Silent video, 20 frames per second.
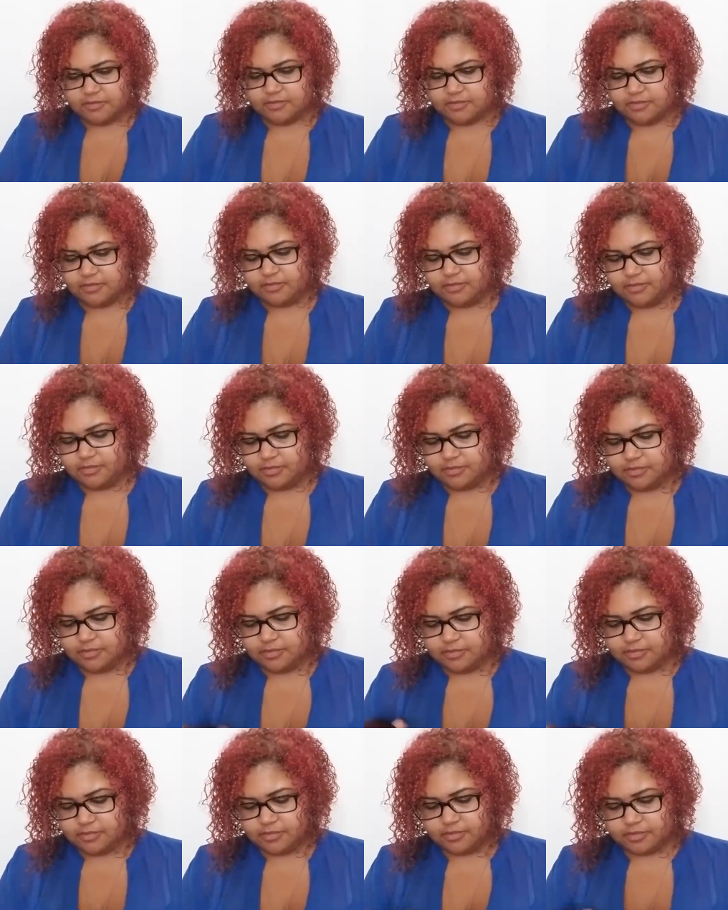
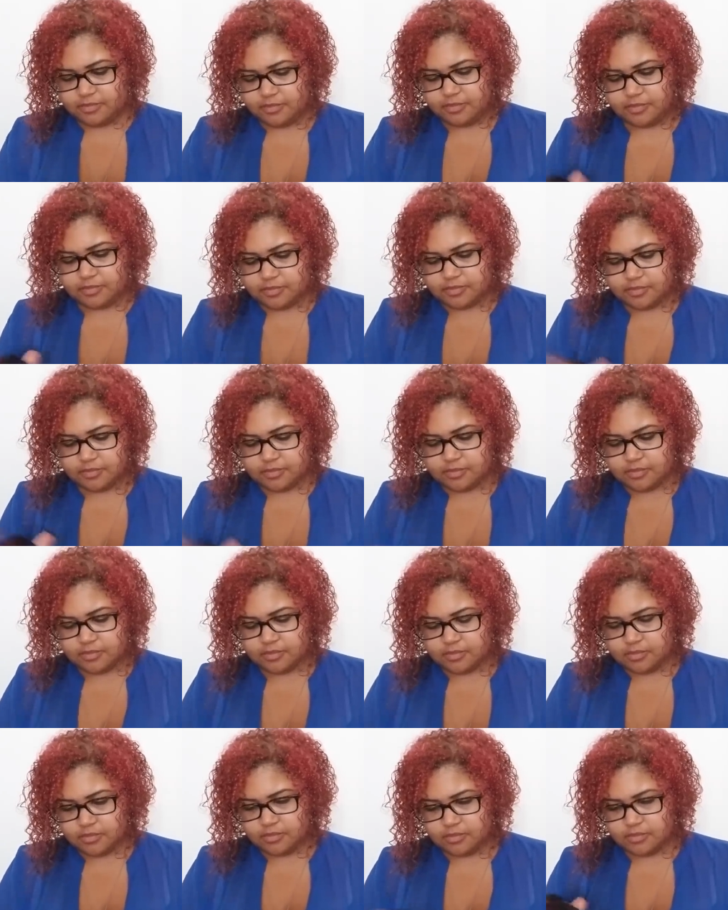
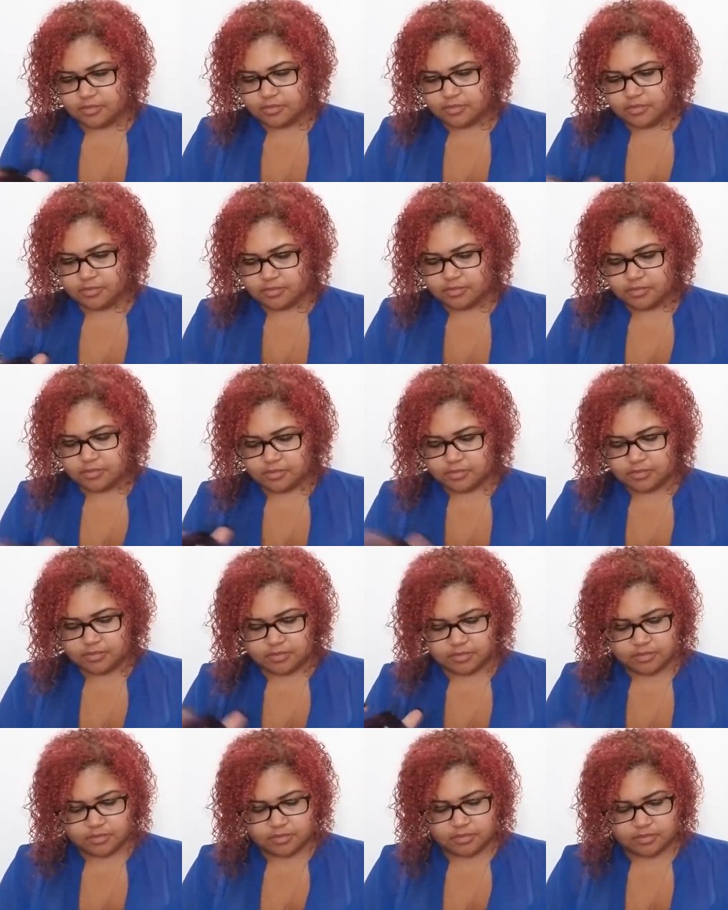
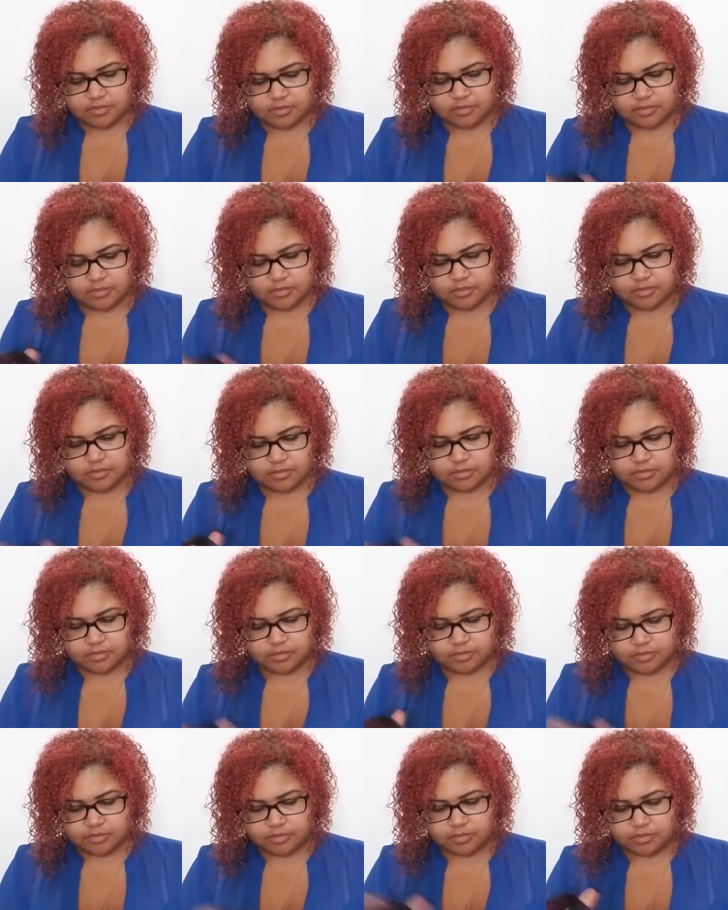
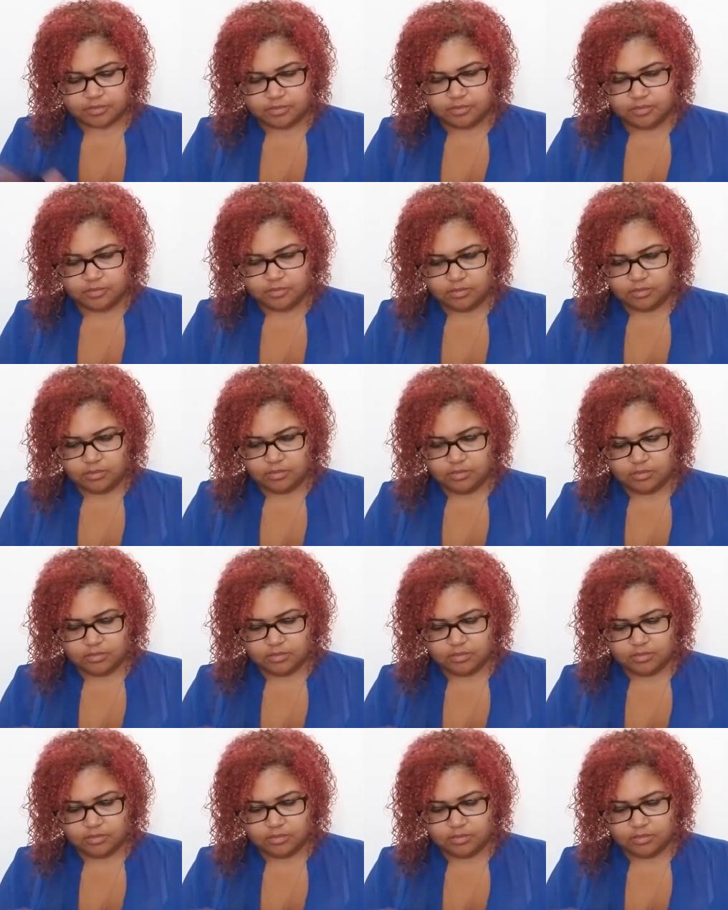No one is speaking in this clip.